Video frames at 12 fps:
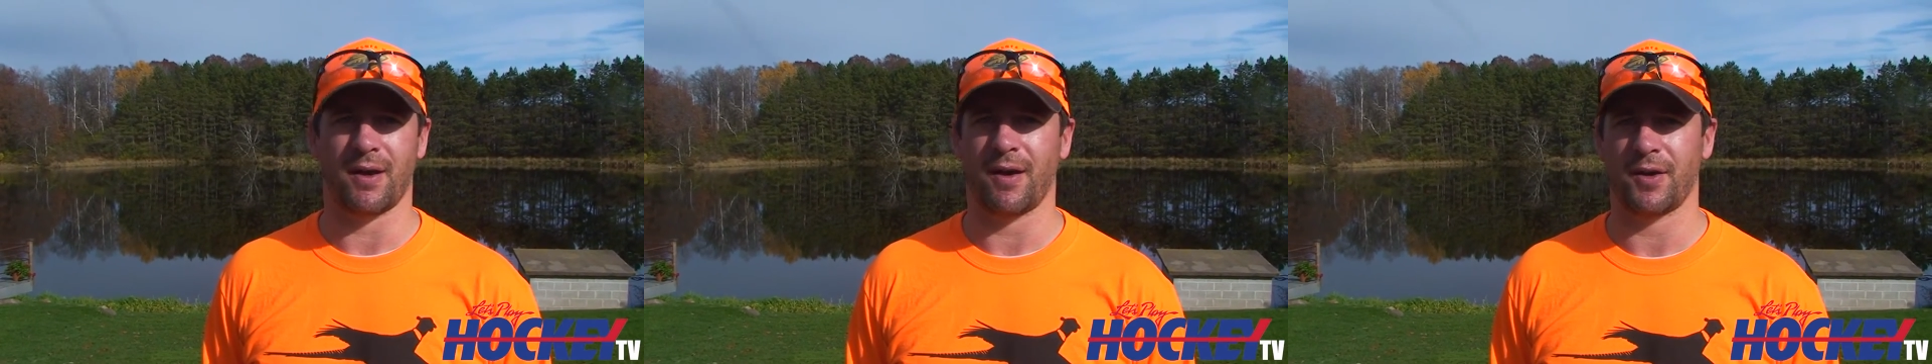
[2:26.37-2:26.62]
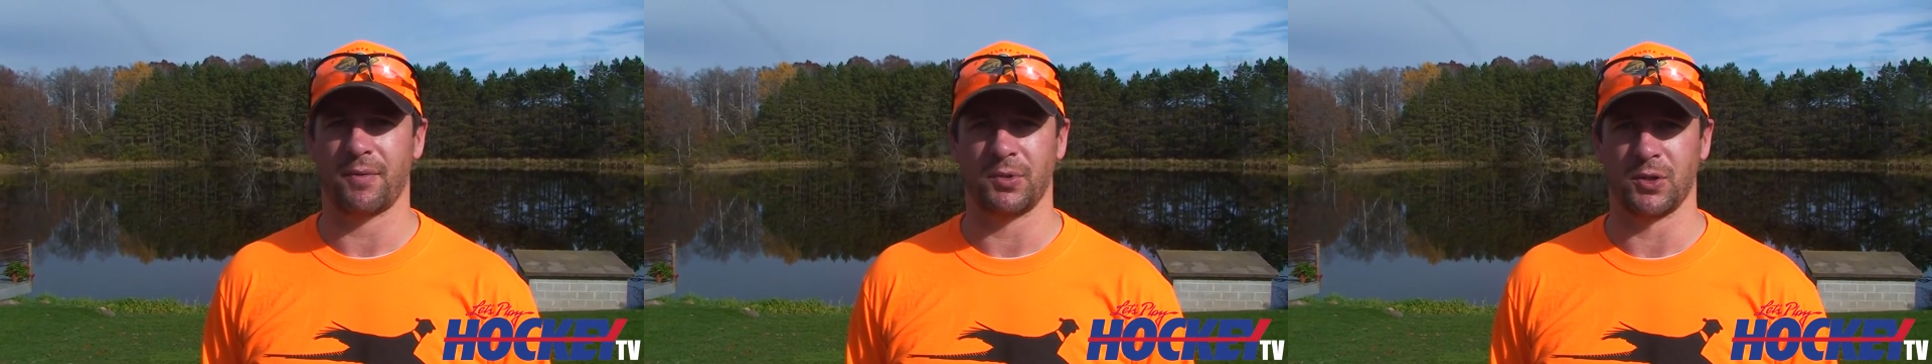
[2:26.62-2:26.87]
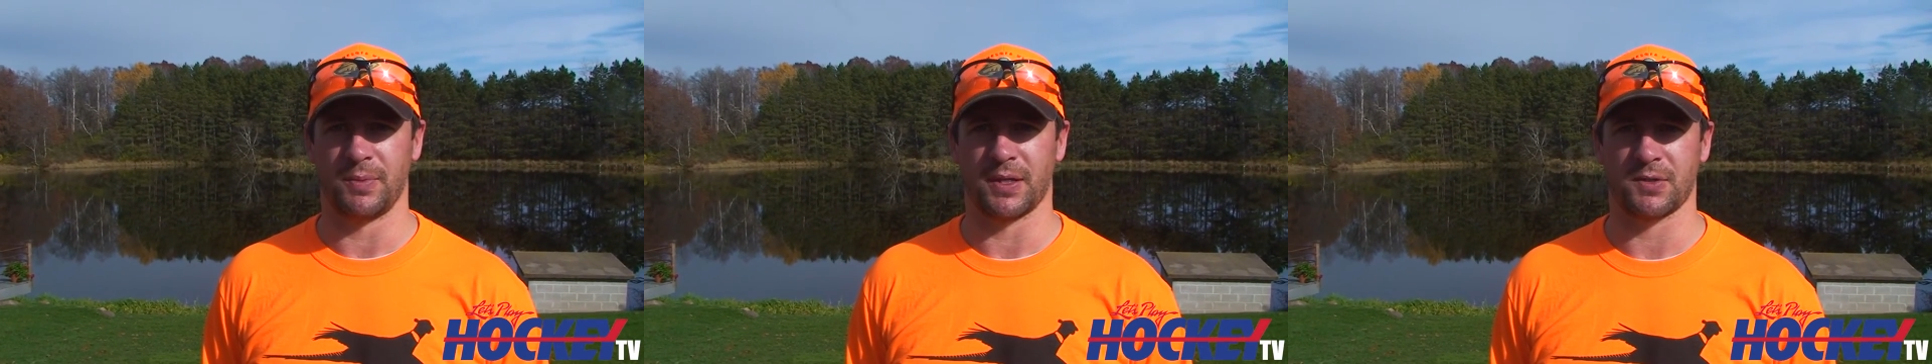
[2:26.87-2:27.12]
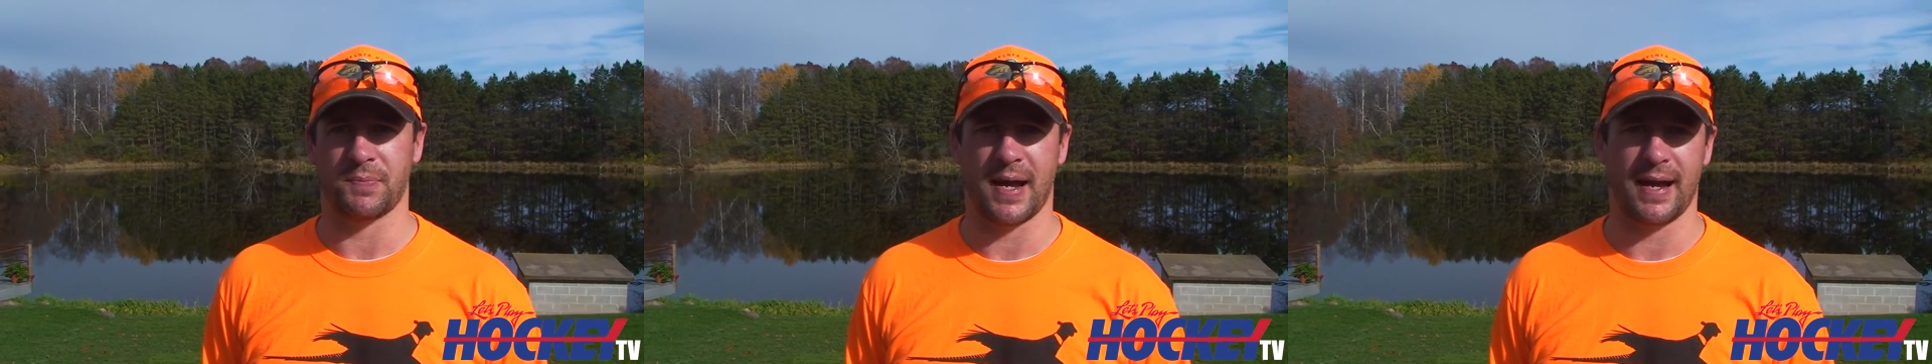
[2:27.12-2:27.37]
got about 100
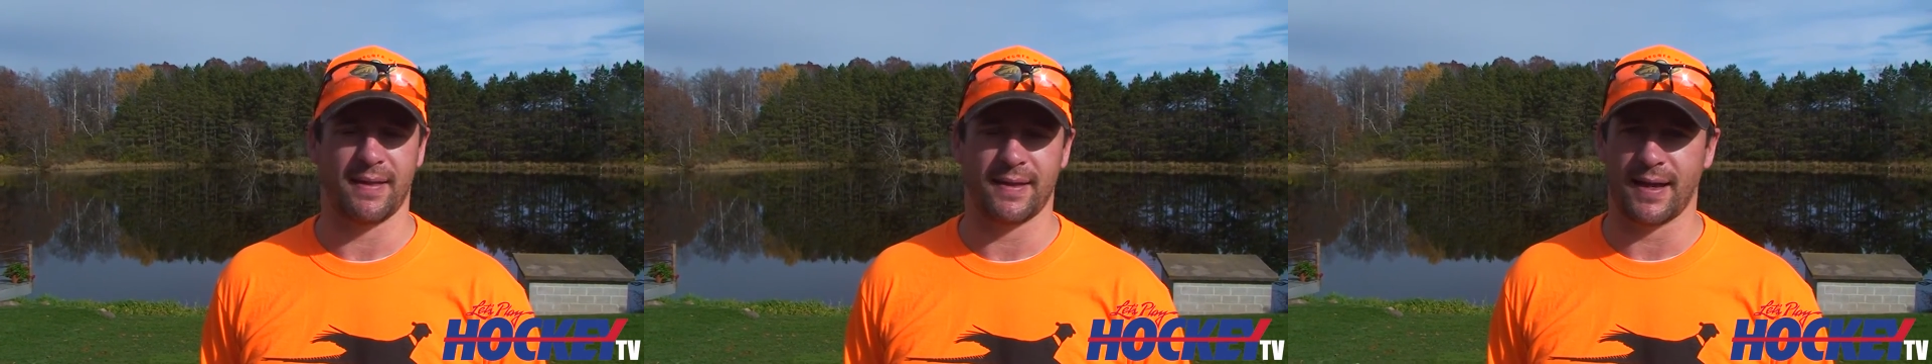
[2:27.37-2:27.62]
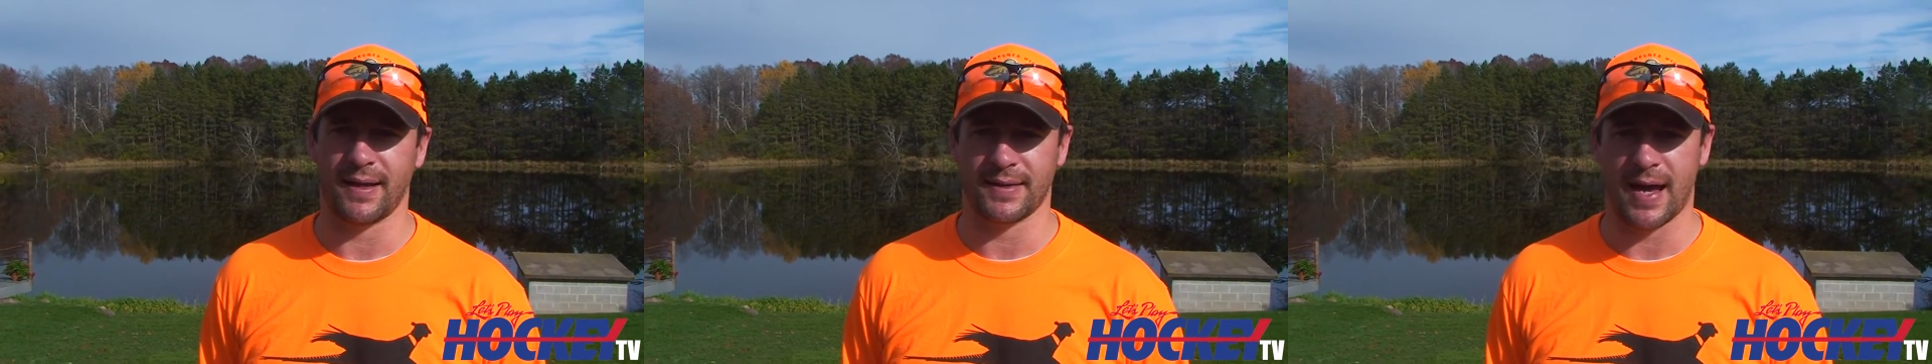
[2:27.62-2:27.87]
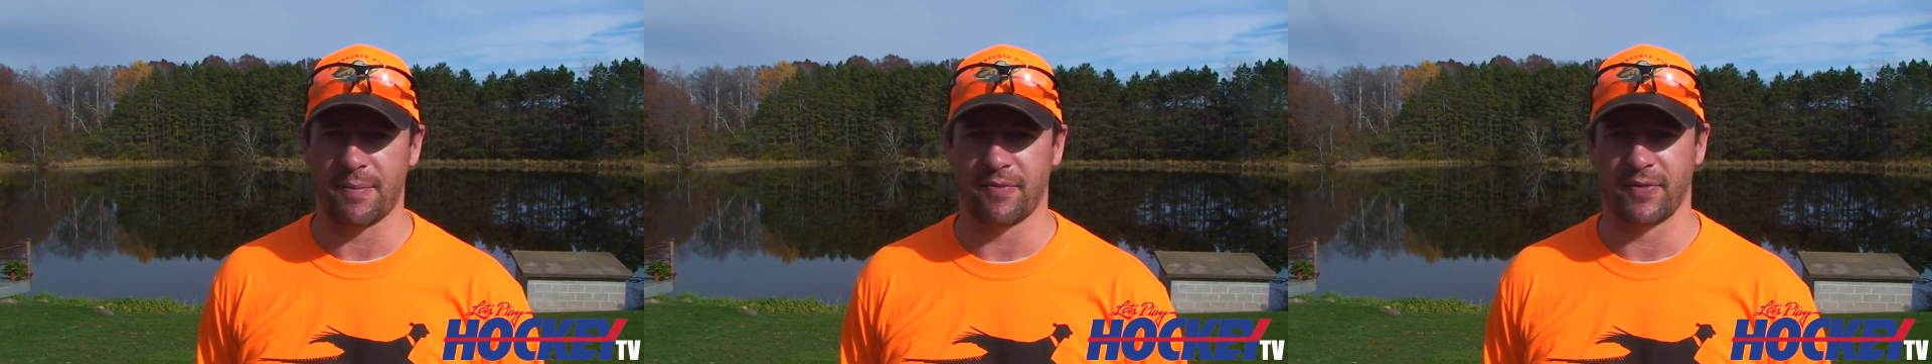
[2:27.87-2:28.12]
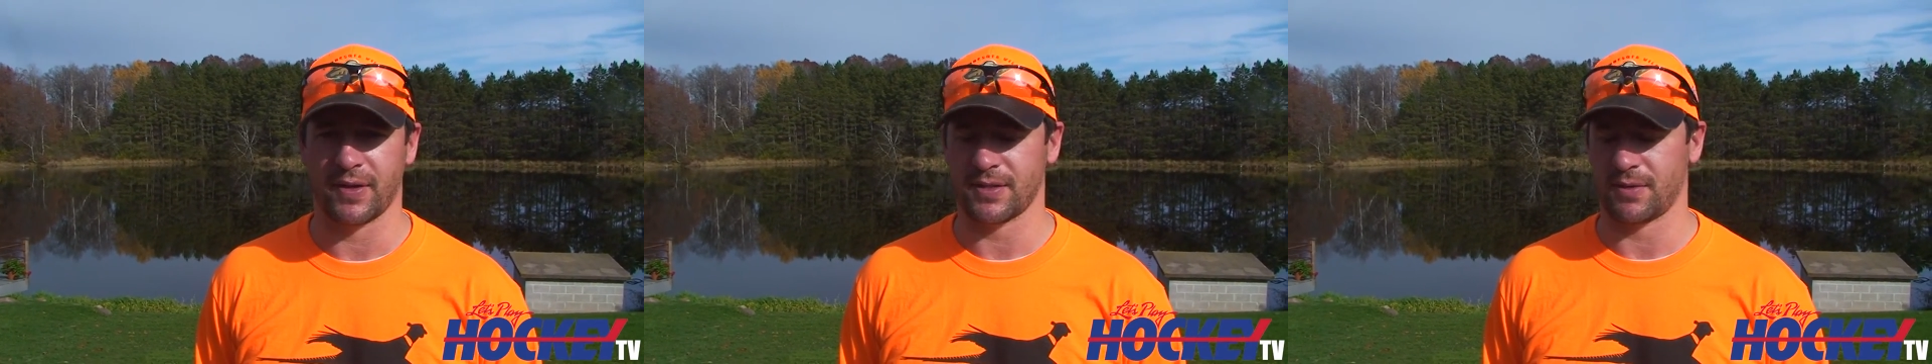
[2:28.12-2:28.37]
bluebills piling on
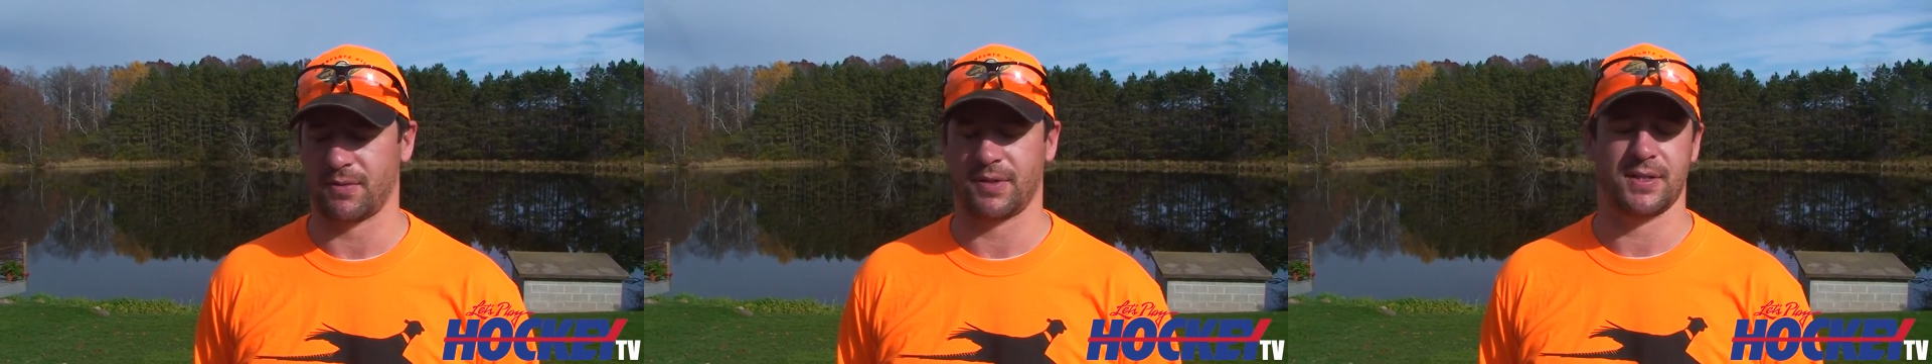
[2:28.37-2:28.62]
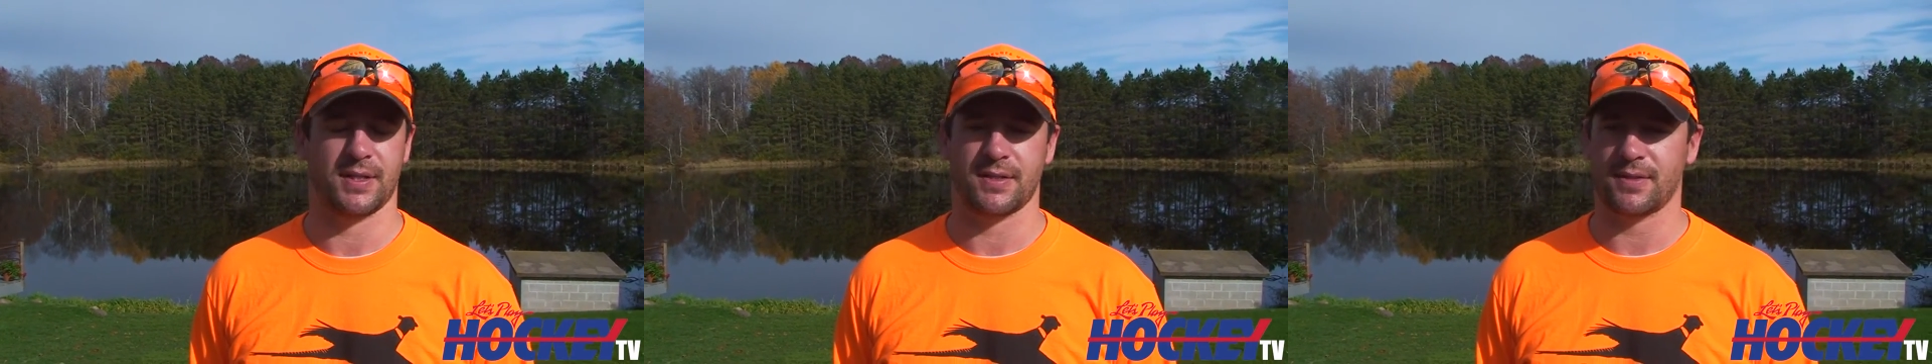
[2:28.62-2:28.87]
top of us, and we're